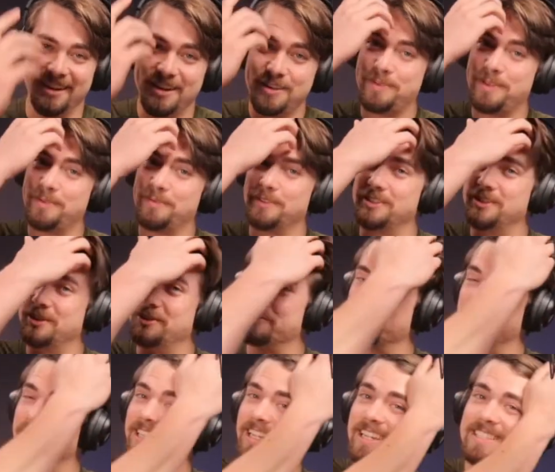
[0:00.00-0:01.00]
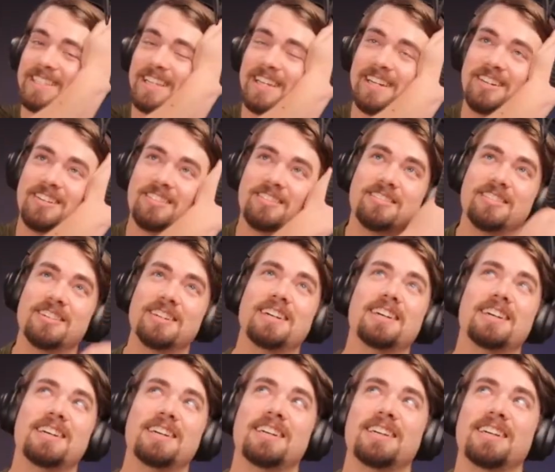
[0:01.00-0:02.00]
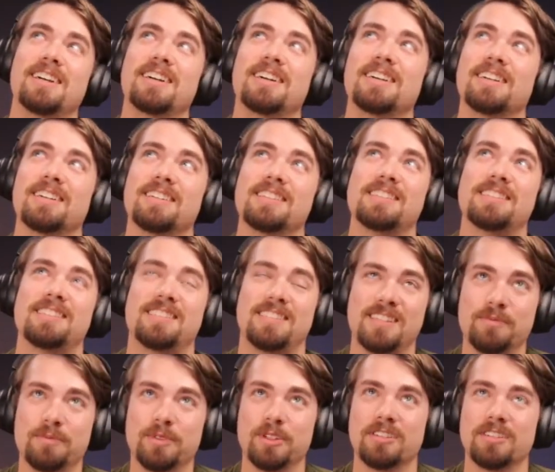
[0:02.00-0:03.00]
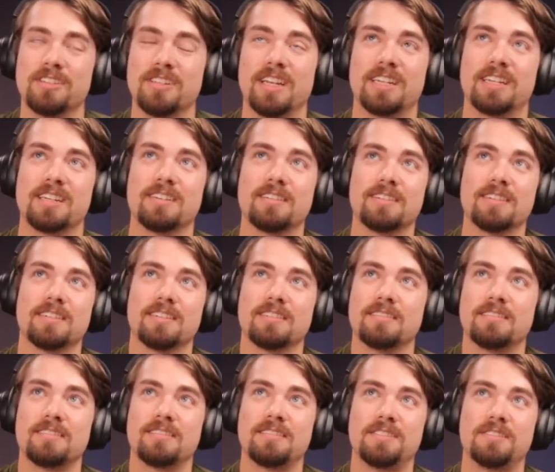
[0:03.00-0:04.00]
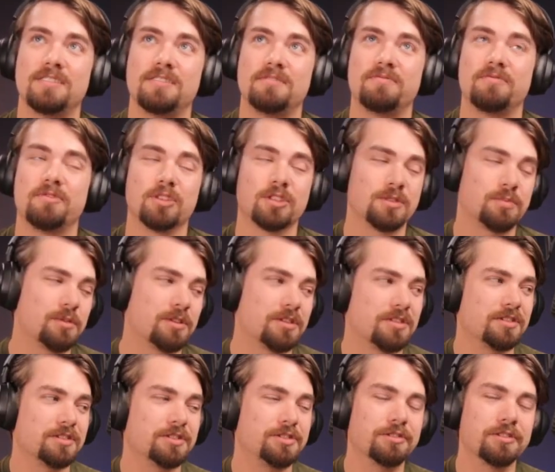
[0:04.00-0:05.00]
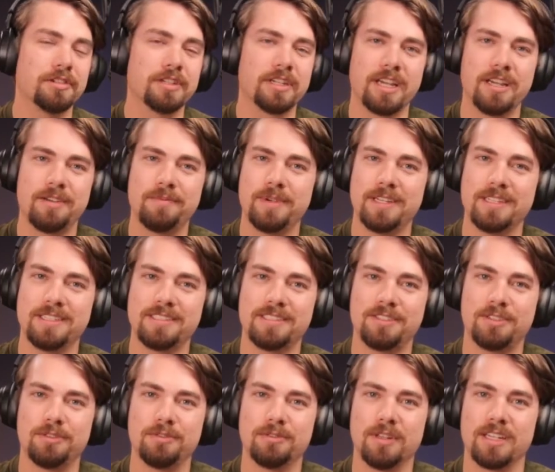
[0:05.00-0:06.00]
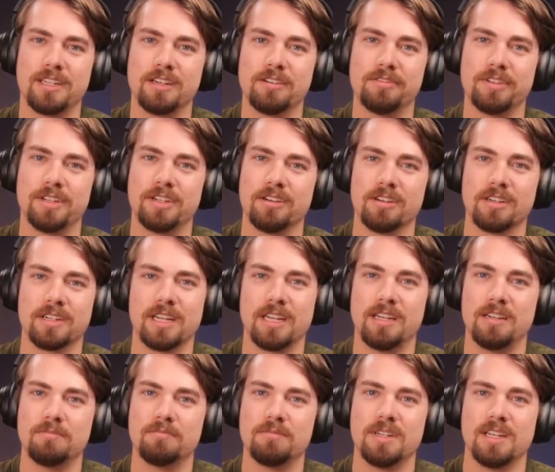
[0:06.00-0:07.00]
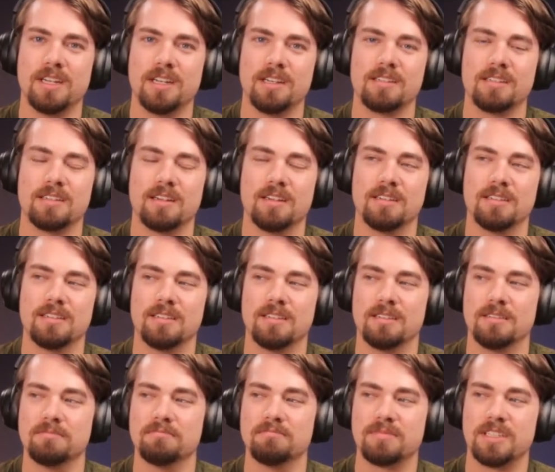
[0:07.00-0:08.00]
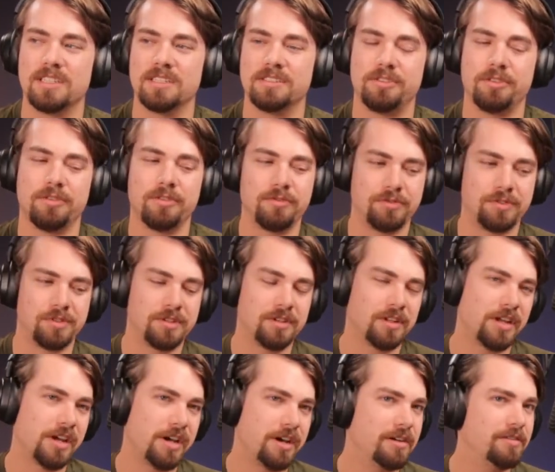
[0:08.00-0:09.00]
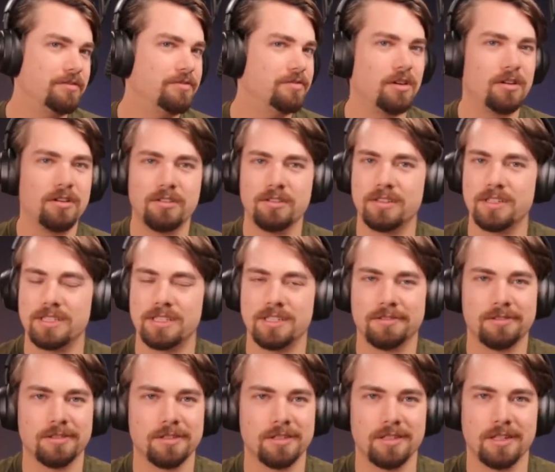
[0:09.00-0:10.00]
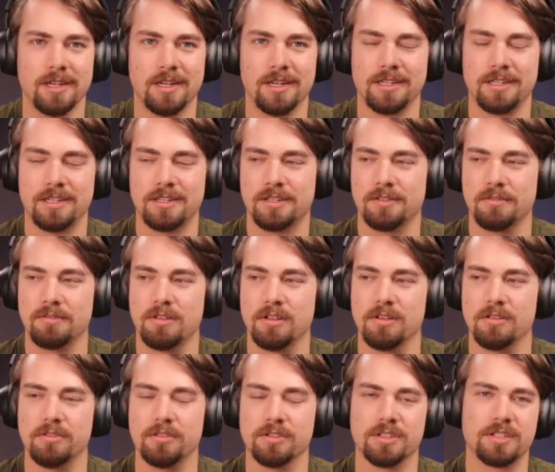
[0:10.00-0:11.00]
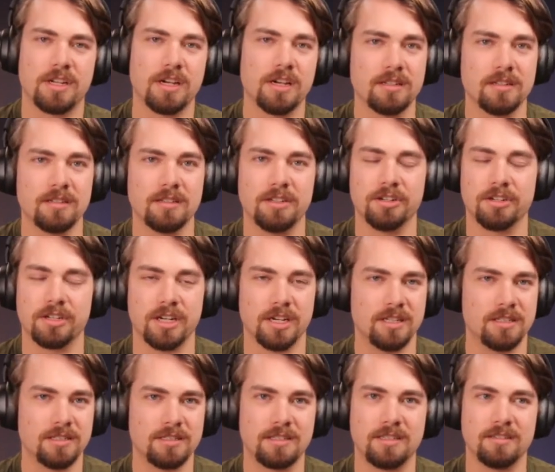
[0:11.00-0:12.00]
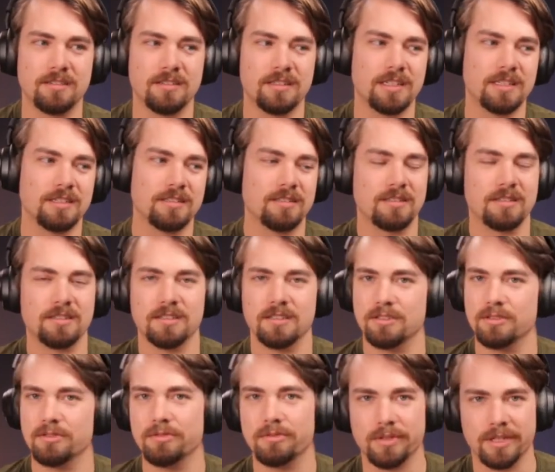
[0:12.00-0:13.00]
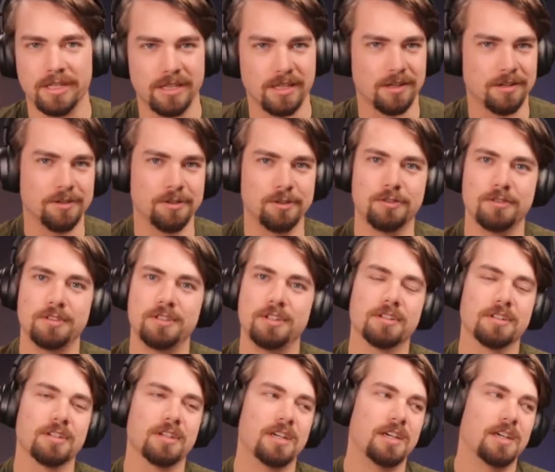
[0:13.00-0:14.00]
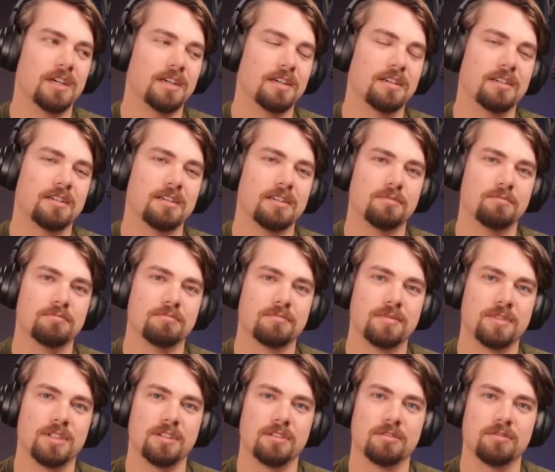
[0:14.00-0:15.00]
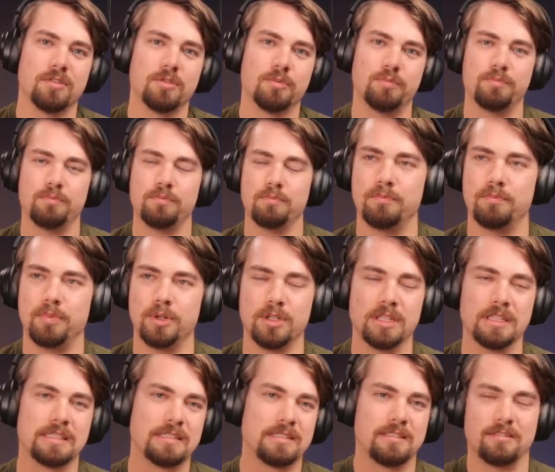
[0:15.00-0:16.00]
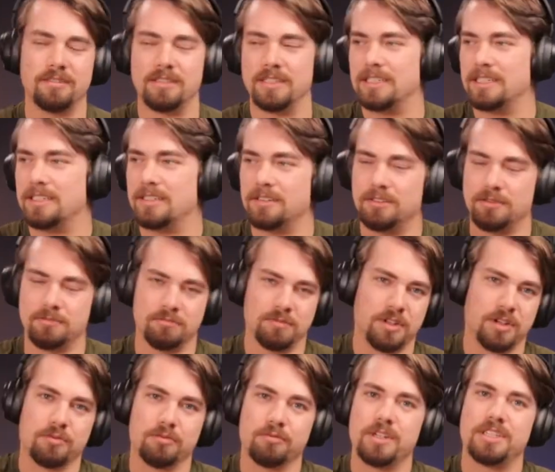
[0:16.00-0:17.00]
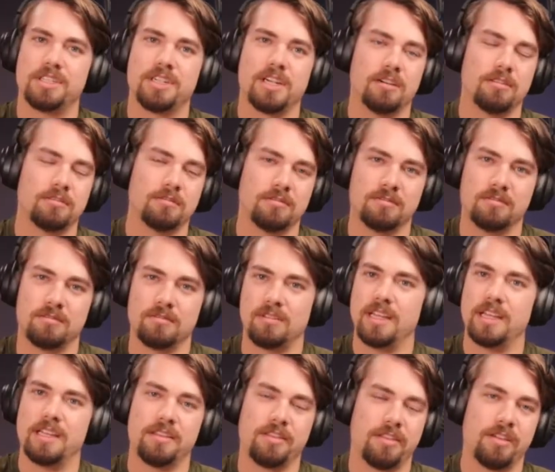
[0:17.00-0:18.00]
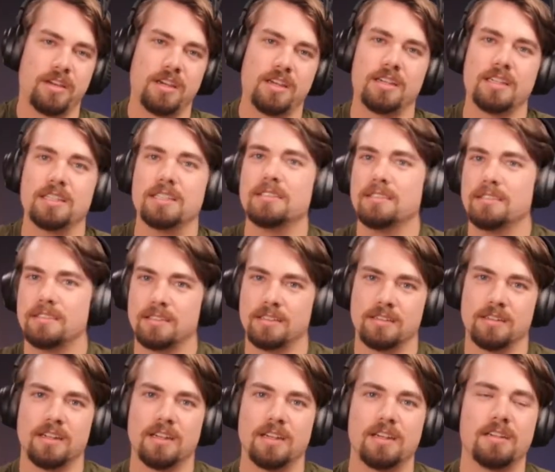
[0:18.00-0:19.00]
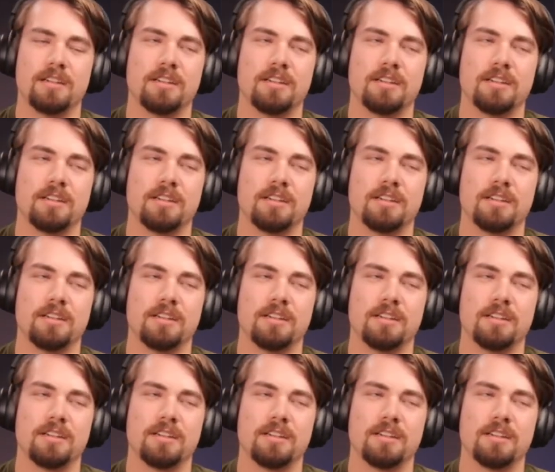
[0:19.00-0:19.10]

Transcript: A lot of people don't realize how similar like a first-person shooter game is to like a VR game, because you still have all the different, like your gun still needs to reload, your the bullets still need to reach out and hit things, and